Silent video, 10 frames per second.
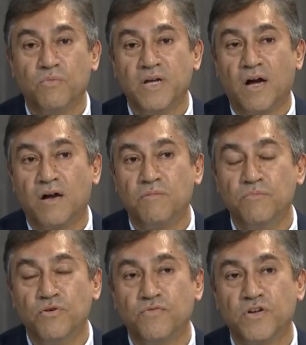We
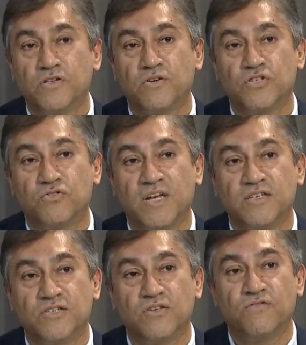are moving to a
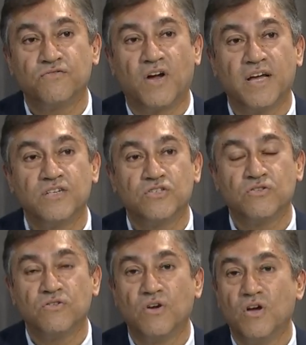strategy of trying
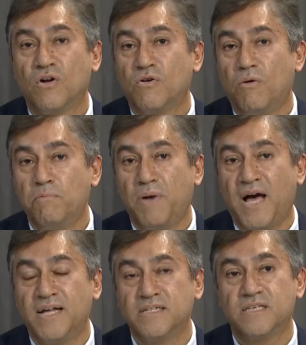to
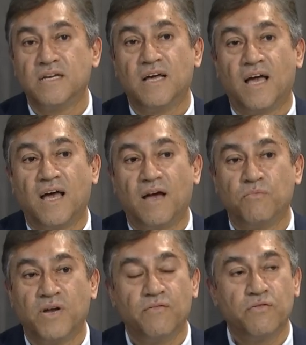combat
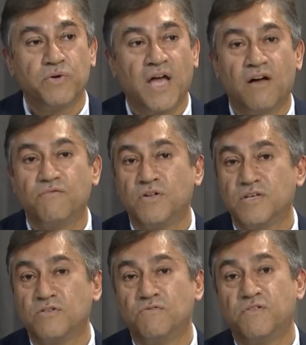whenever we have
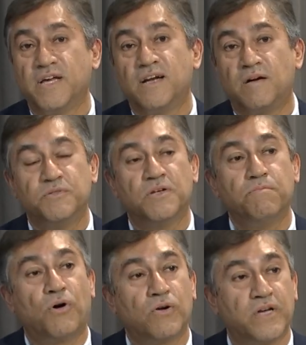little flare-ups
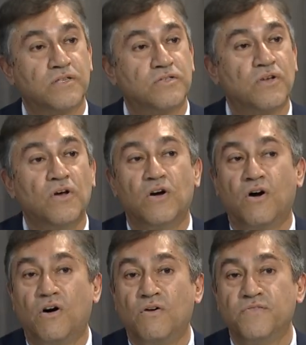and pockets
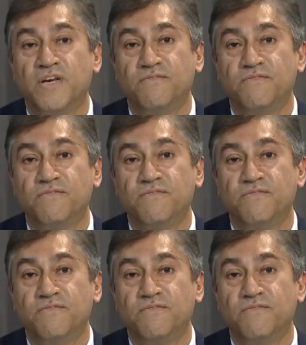of